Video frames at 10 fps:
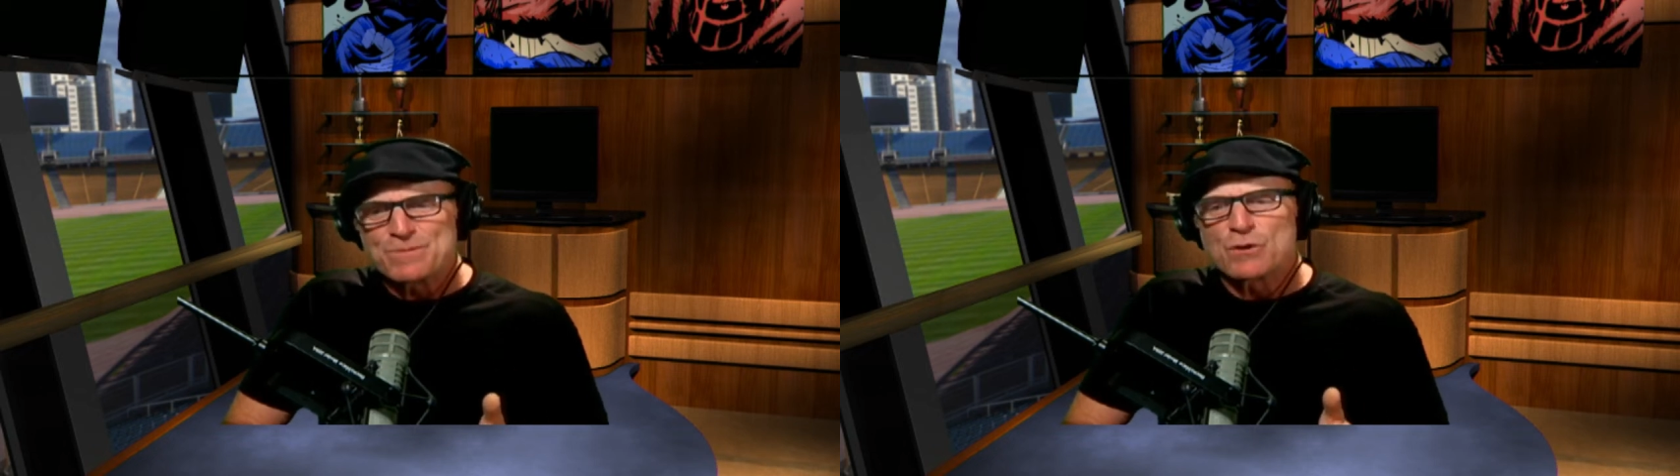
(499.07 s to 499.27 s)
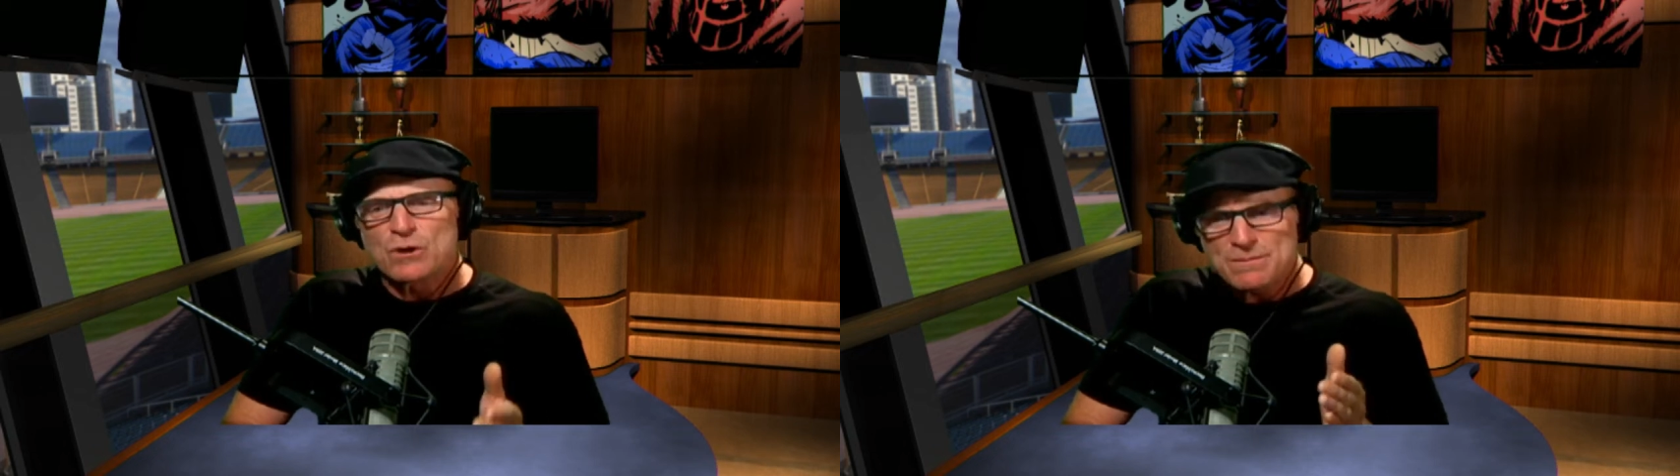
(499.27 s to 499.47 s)

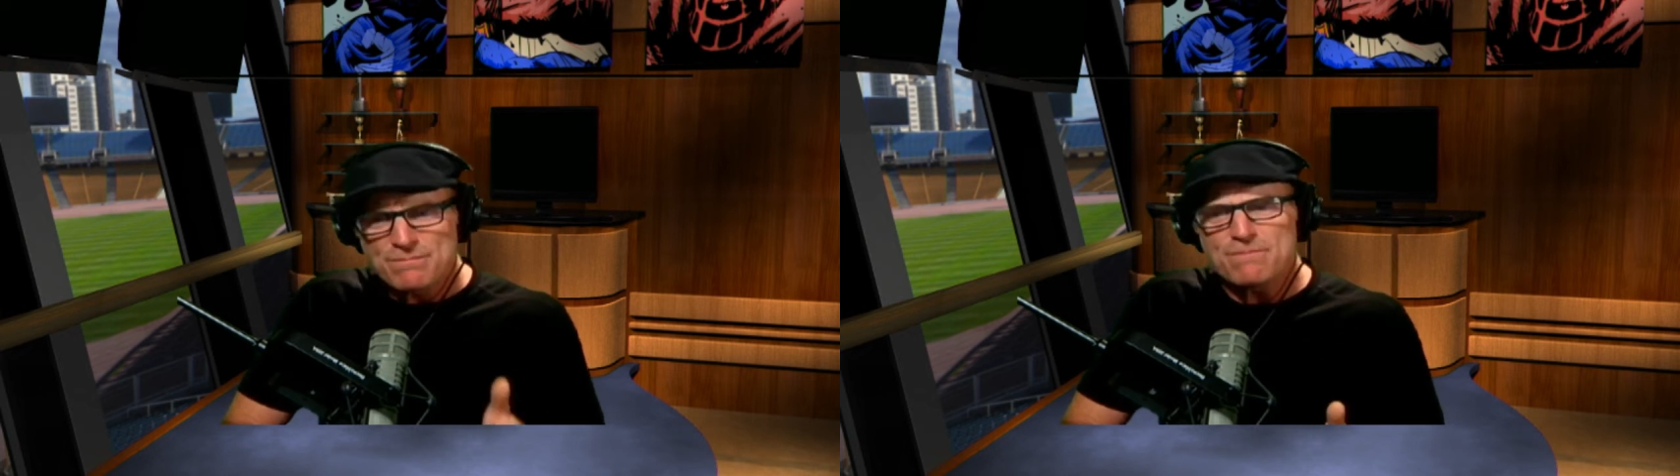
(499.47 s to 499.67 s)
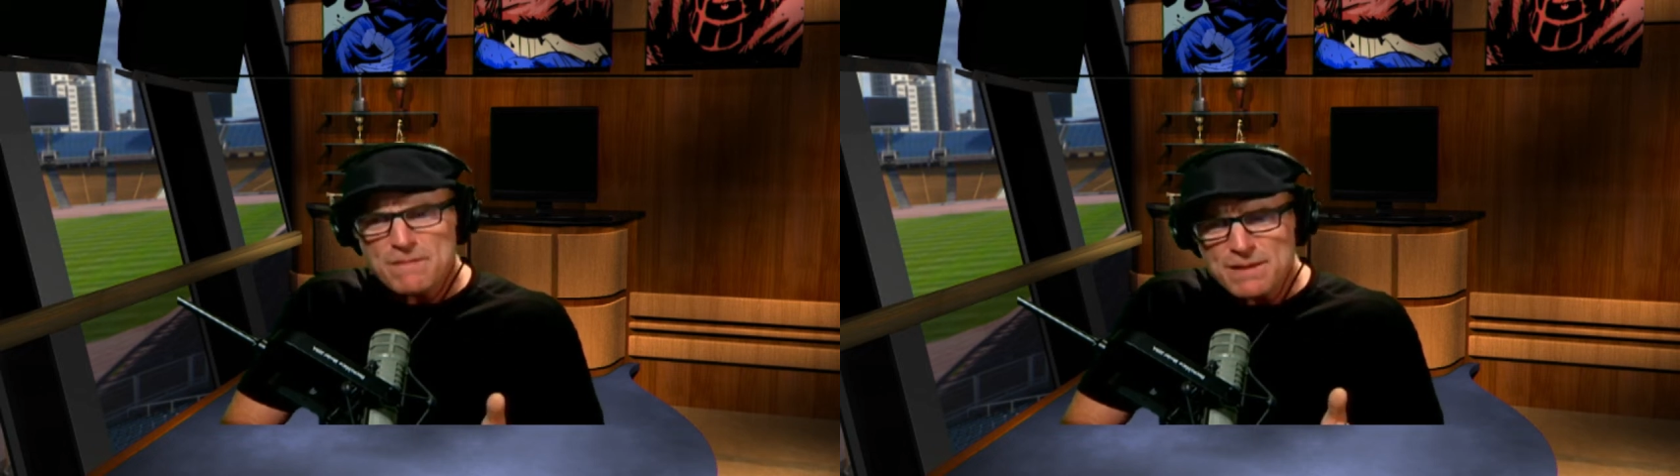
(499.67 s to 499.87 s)

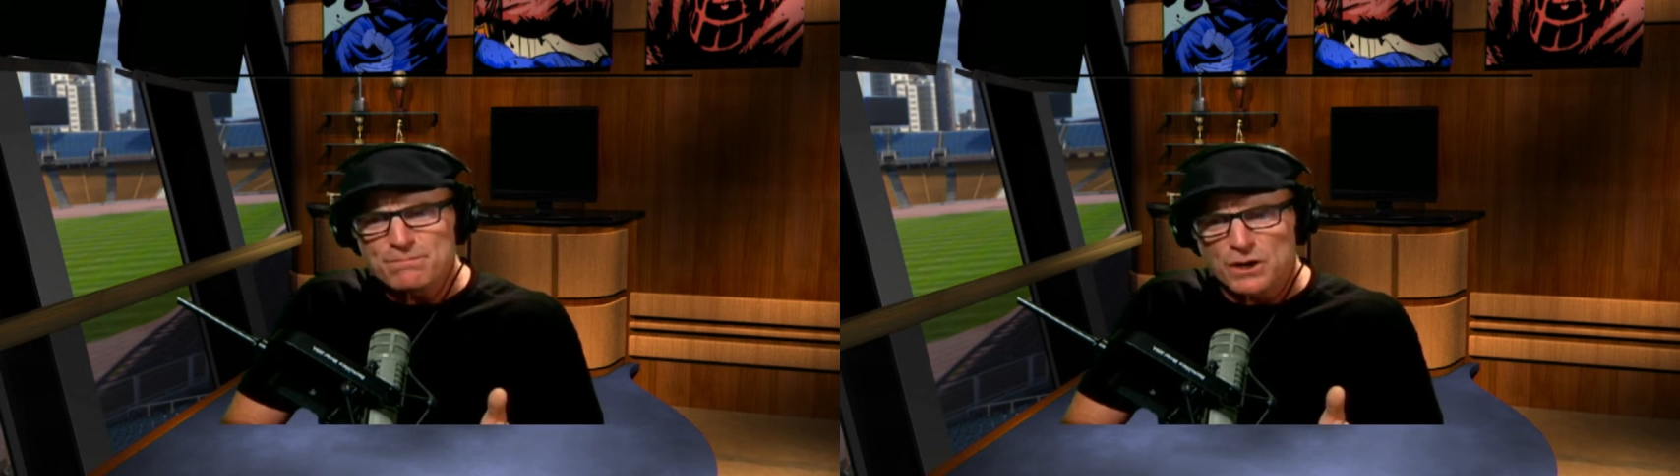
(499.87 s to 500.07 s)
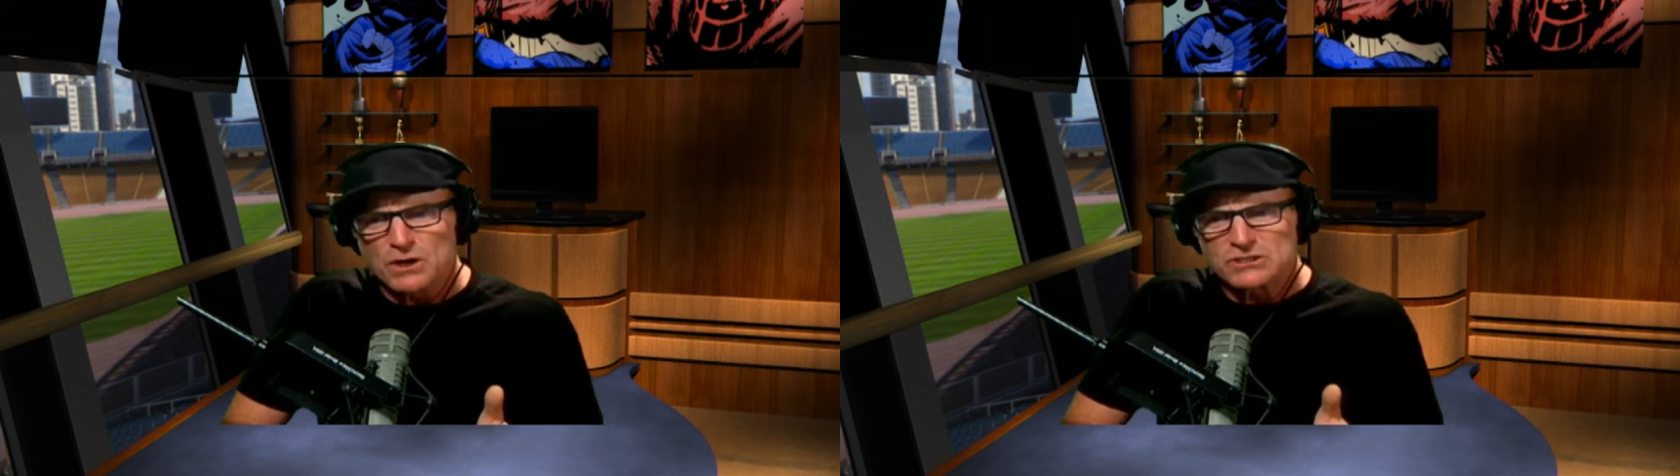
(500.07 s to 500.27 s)

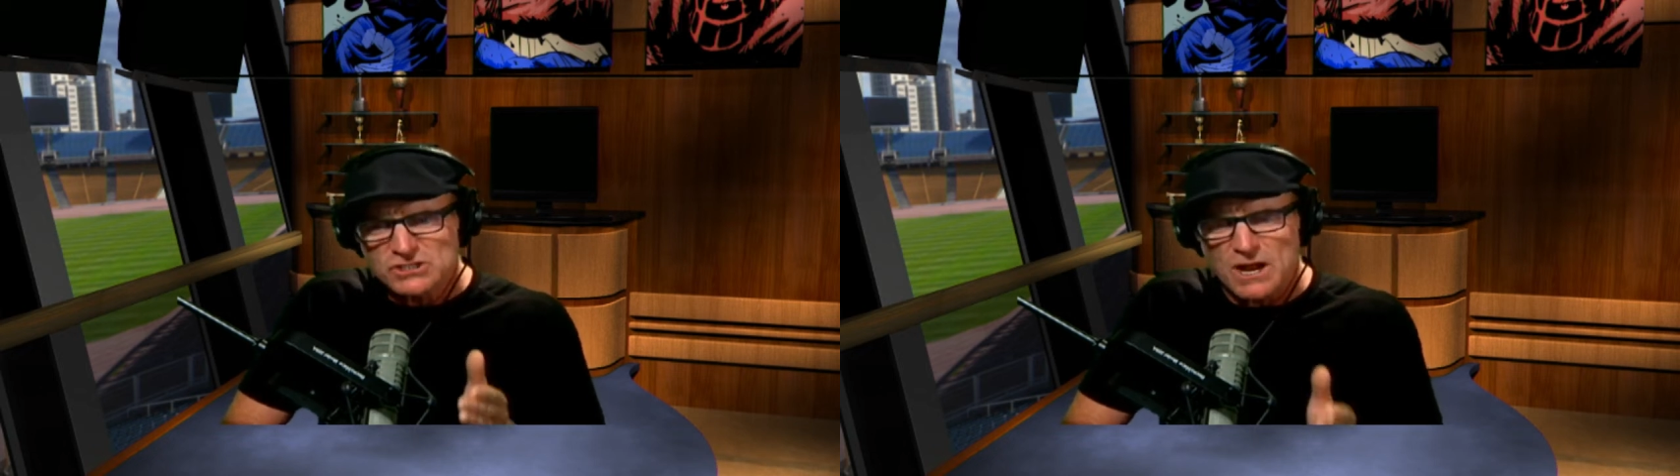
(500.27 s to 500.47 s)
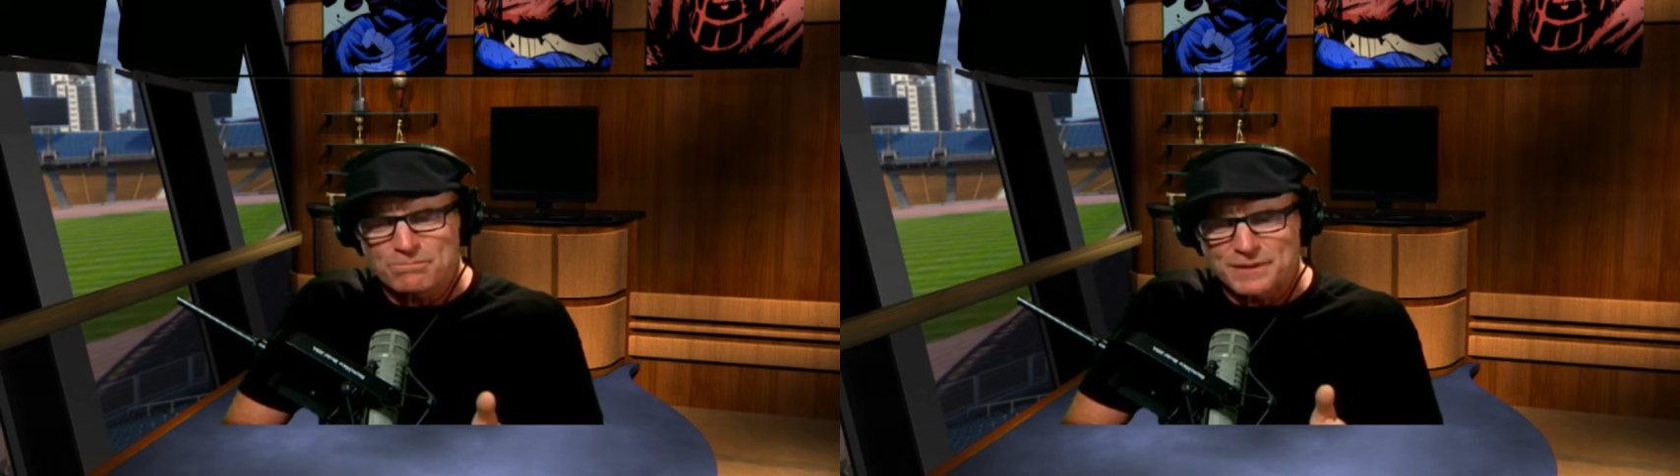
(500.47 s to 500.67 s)
Remember
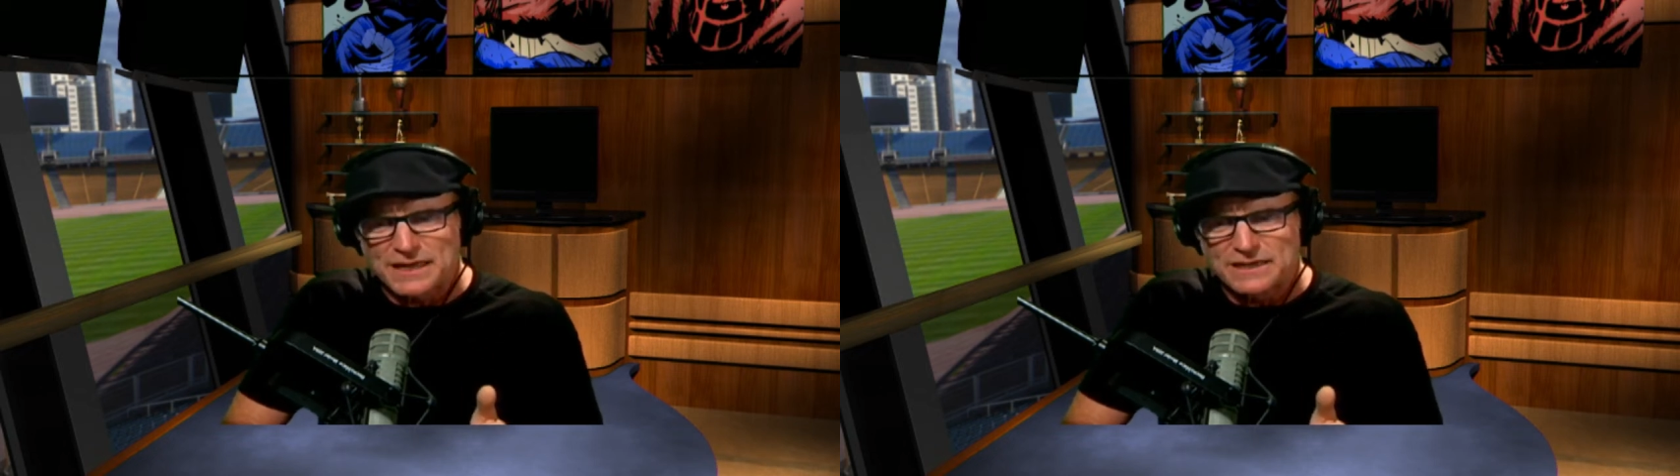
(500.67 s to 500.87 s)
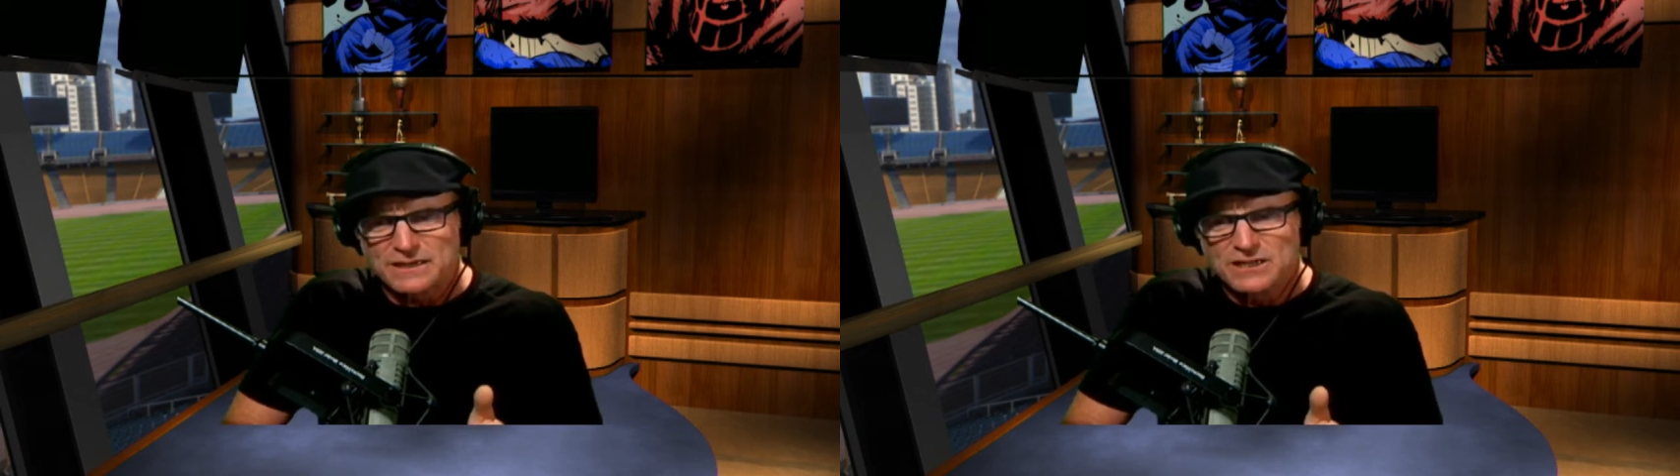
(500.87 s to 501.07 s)
something.